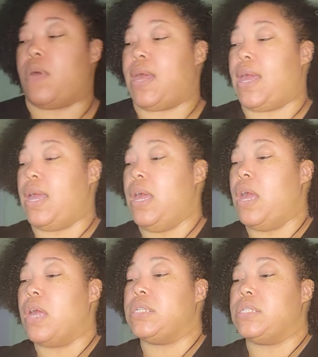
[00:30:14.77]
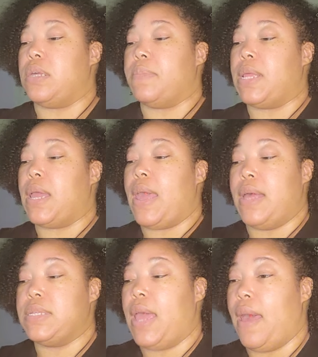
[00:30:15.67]
okay something
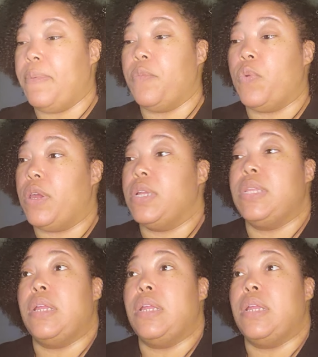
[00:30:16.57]
has happened where